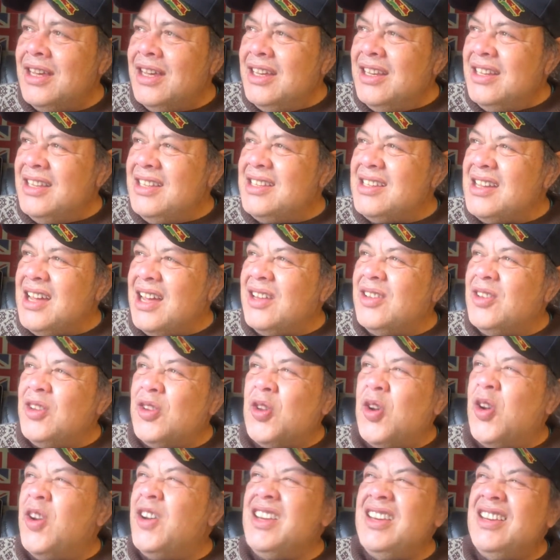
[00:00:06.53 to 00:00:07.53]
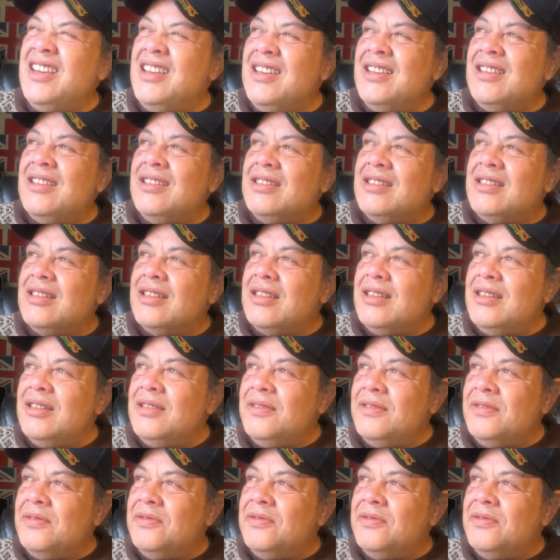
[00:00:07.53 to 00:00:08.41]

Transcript: these are not holidays, huh?